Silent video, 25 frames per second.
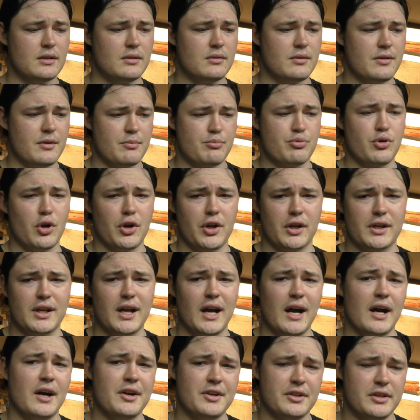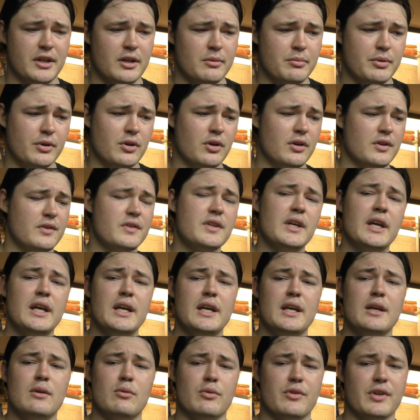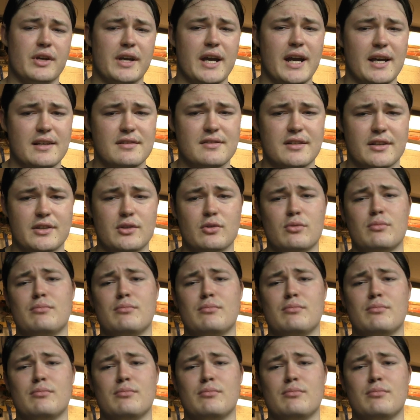the product hardier, because with a caster